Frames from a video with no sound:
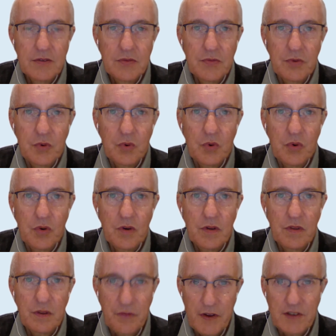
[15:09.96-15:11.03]
for
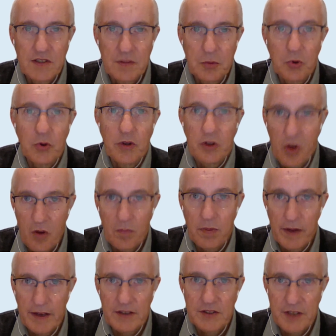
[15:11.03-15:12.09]
the vegetable oil
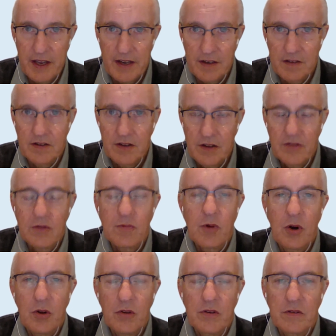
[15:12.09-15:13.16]
complex and the
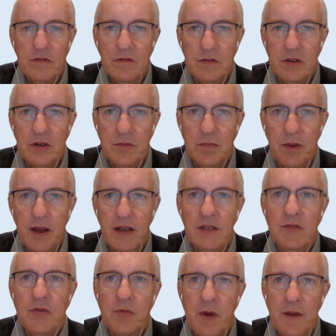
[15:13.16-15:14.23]
role that it plays
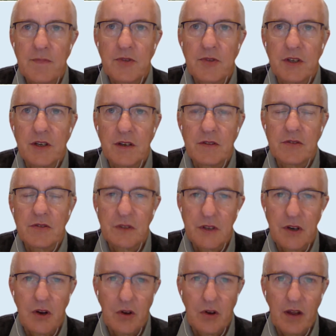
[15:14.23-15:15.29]
for rapeseed and
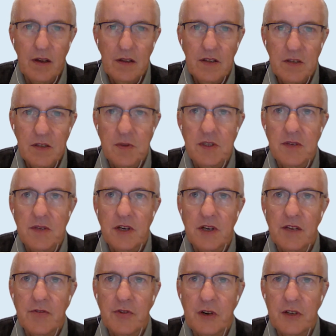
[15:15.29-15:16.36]
canola,
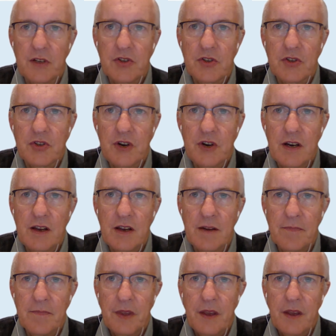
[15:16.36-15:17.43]
specifically for us in Australia.
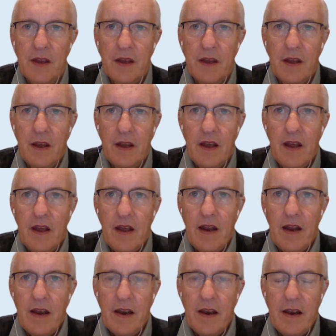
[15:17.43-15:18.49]

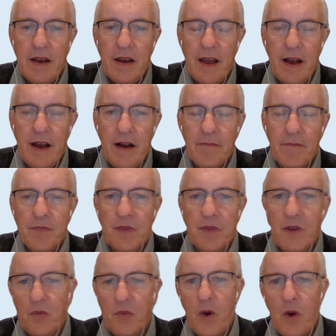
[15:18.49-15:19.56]
Now,
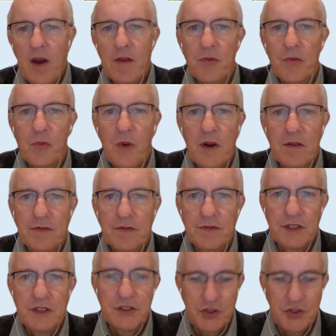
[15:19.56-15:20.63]
one of
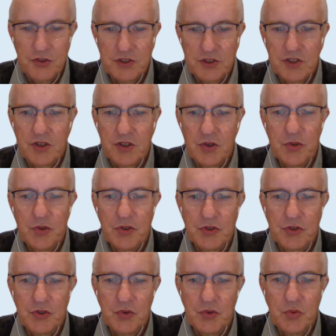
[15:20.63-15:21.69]
the issues I just alluded
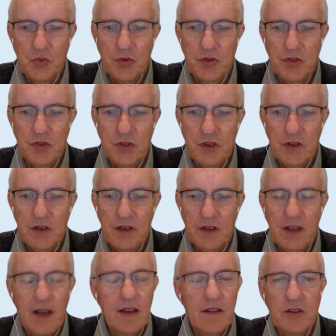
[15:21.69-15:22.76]
to was,
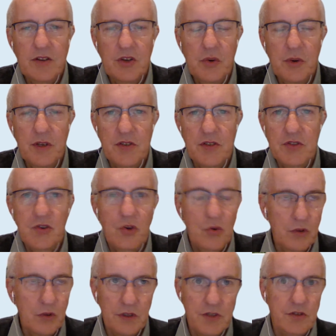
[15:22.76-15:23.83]
okay, the US has got
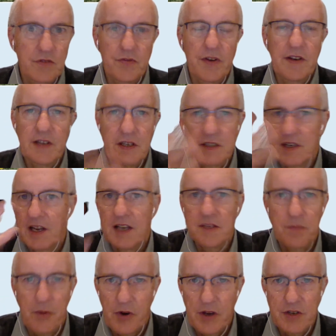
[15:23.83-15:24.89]
all these fantastic
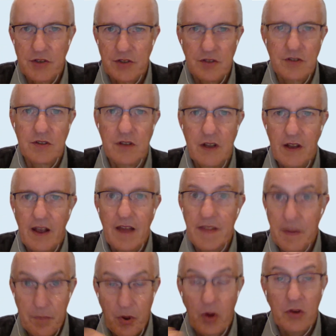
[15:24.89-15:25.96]
aspirations and
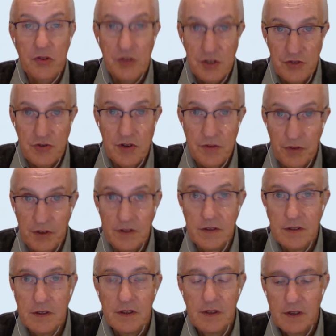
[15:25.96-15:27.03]
they're policy driven.
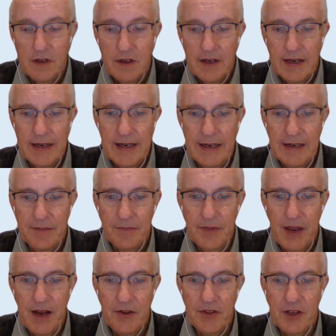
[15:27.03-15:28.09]

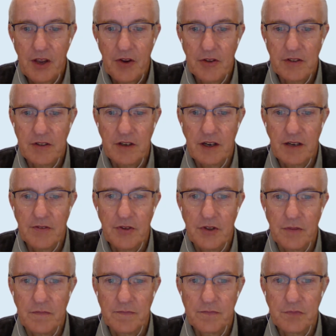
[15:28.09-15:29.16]
How are they going to deliver
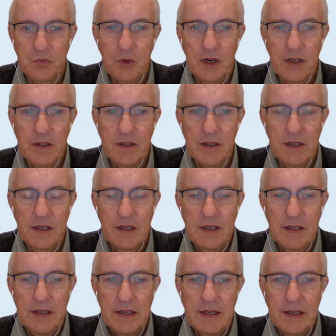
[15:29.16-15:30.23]
them? Well,
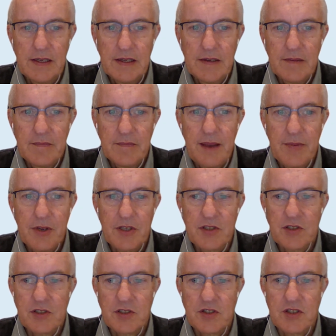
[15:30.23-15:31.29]
maybe it's
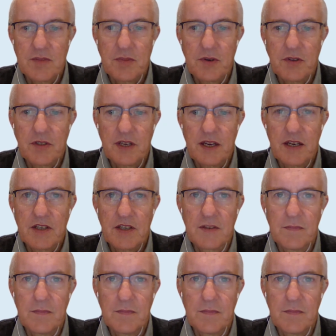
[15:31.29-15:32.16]
just as simple as getting some